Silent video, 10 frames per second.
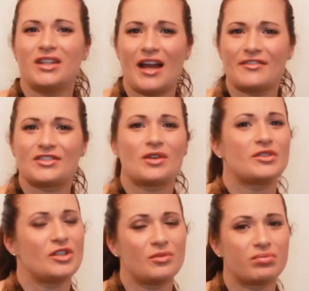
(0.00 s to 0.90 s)
lifestyle,
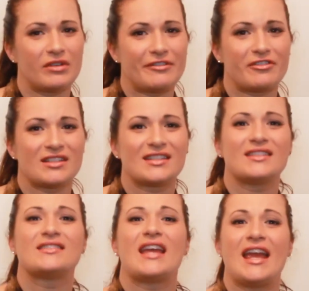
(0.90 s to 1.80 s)
your
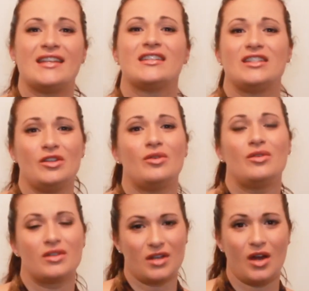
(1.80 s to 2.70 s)
preferences, and
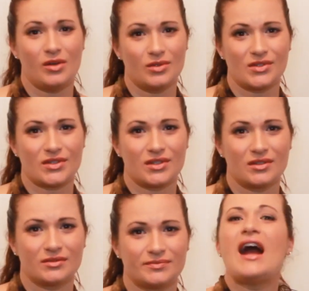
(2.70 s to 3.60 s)
your goals.
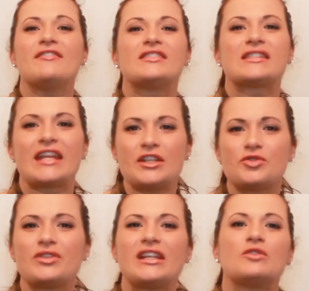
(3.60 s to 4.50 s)
I've
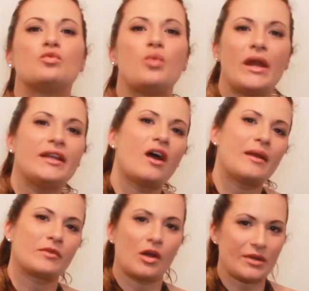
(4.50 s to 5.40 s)
scheduled in when
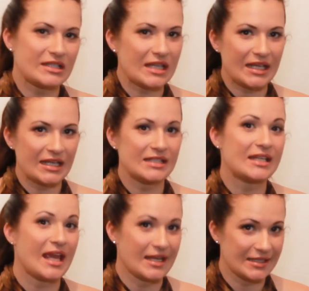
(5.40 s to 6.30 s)
I'm going to
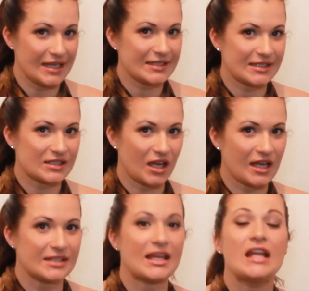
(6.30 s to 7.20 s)
eat and
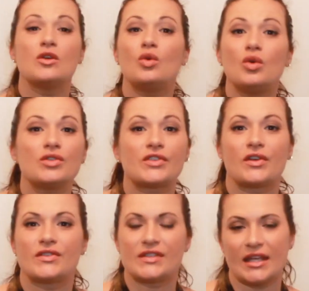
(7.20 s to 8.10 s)
exercise, and
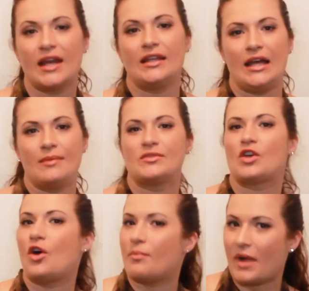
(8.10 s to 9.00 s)
also set
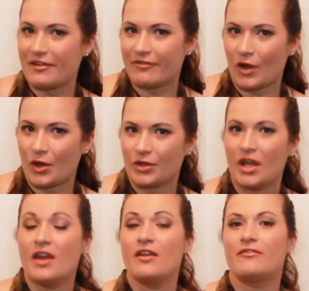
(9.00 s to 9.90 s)
alarms on my phone
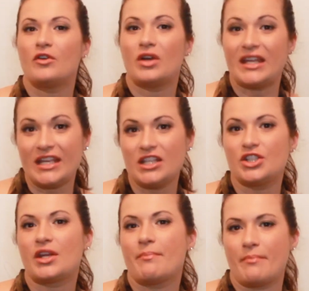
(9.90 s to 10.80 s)
for
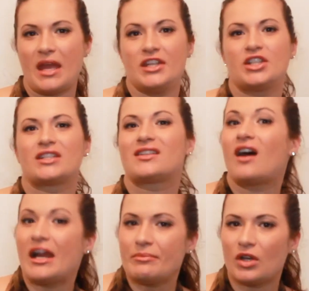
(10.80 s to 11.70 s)
each major
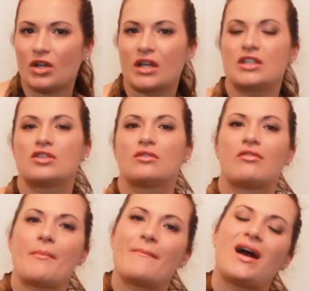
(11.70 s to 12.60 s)
time block to
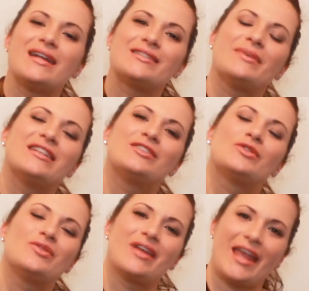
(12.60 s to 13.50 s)
remind me to
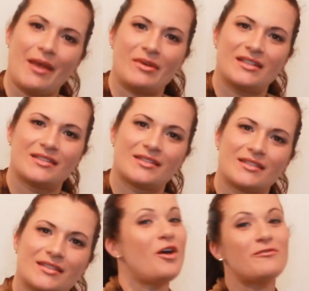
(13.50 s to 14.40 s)
do the habit.
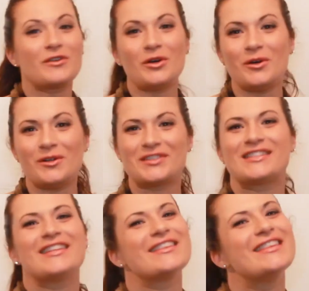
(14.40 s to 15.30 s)
Of
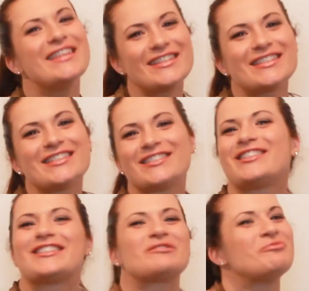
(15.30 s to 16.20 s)
course, this is
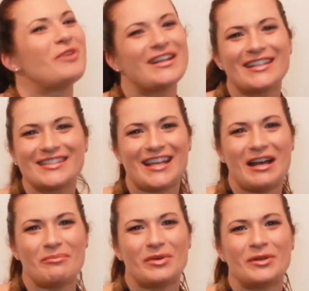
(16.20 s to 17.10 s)
just one
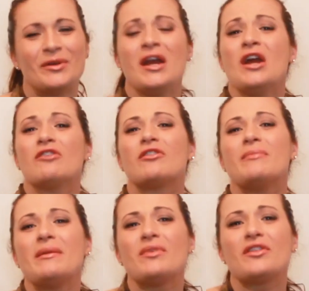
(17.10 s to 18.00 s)
example.
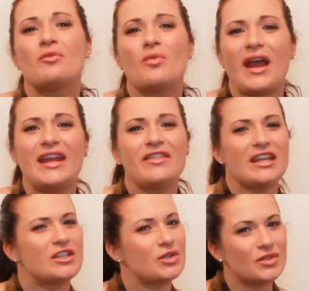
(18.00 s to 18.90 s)
Remember, the way
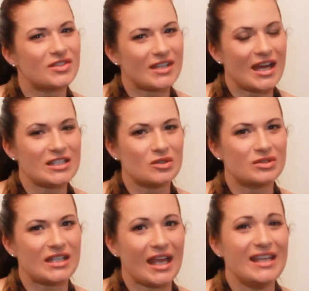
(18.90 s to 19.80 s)
that you start your
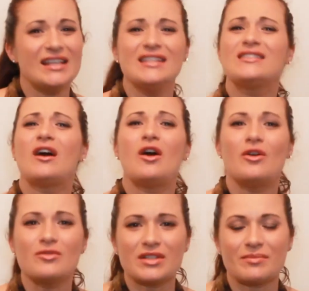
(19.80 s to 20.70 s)
day is
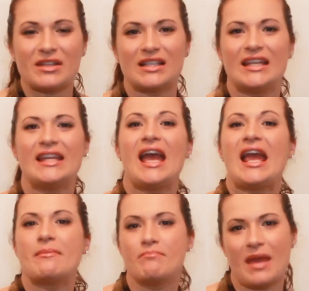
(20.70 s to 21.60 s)
ultimately
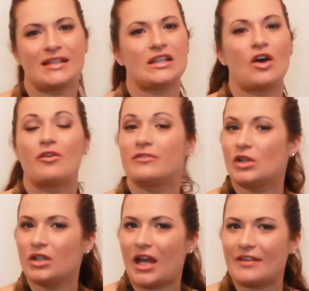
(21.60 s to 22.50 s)
a matter of
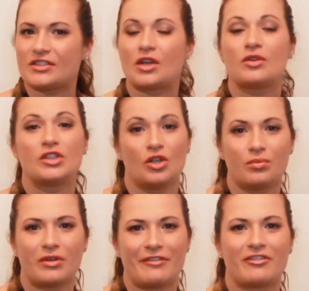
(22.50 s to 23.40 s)
your lifestyle, your
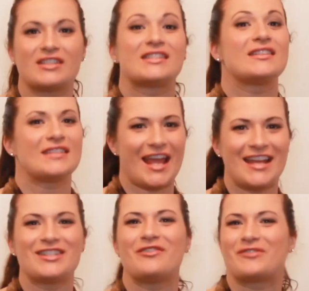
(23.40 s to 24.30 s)
preferences,
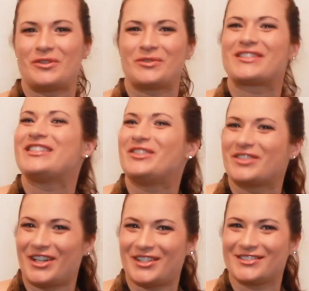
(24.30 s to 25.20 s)
and of course your
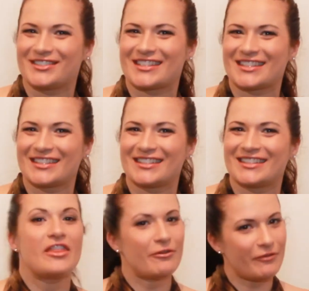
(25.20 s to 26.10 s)
goals.
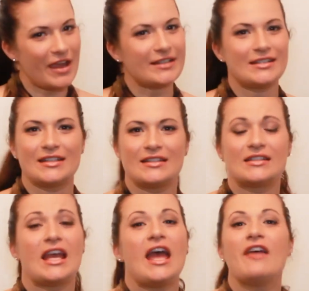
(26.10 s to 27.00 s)
The fact
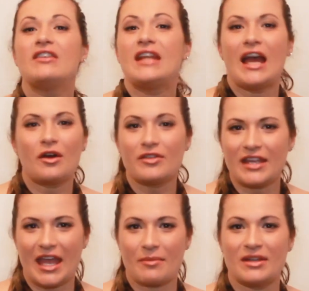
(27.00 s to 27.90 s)
is, having
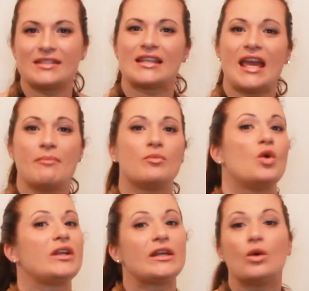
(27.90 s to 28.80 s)
healthy habits and
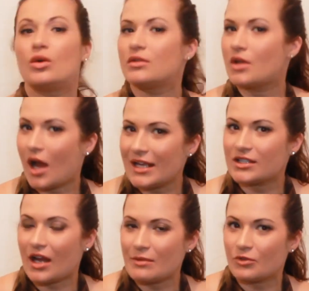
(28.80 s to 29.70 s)
morning or
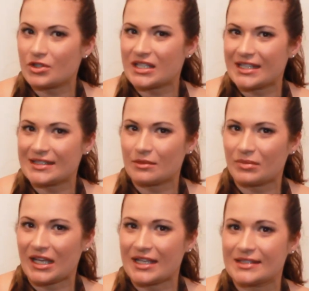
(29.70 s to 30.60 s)
nighttime routines
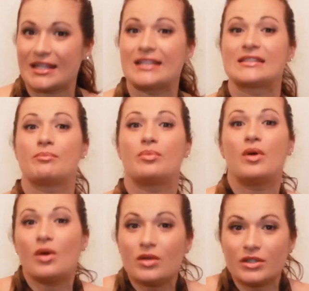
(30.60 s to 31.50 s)
in place that
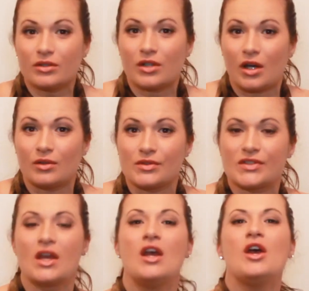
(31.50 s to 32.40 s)
support your goals